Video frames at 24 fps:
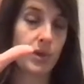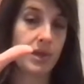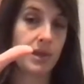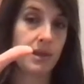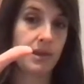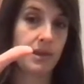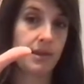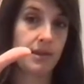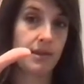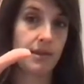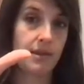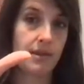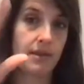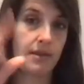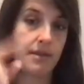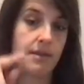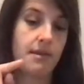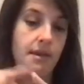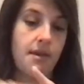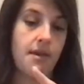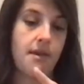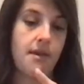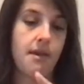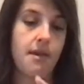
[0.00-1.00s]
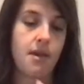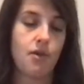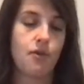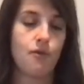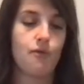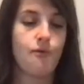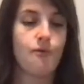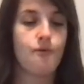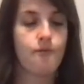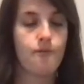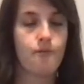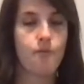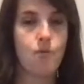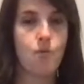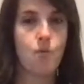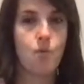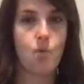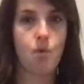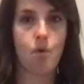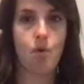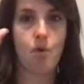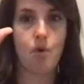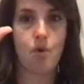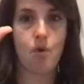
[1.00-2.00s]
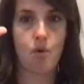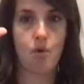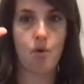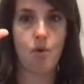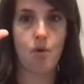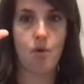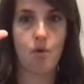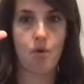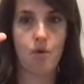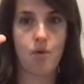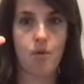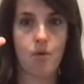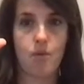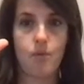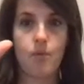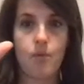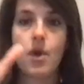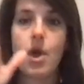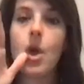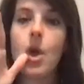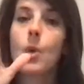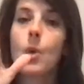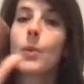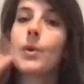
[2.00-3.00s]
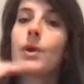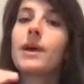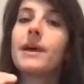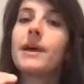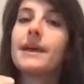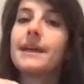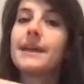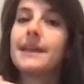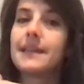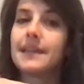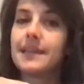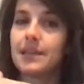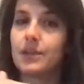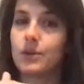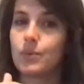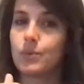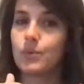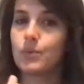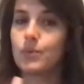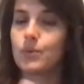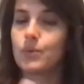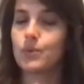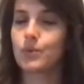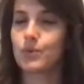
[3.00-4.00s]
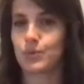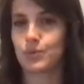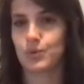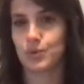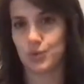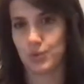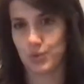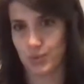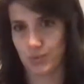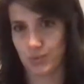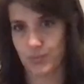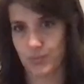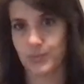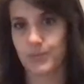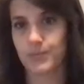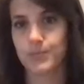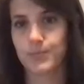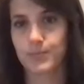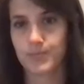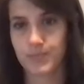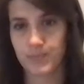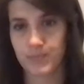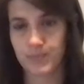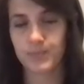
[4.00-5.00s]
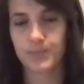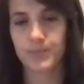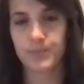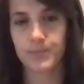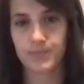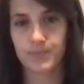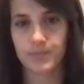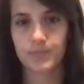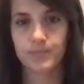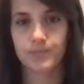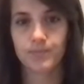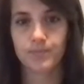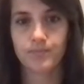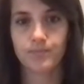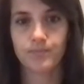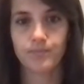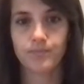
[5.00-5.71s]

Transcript: and angle 4 will have the same measurement. So let's look at an example.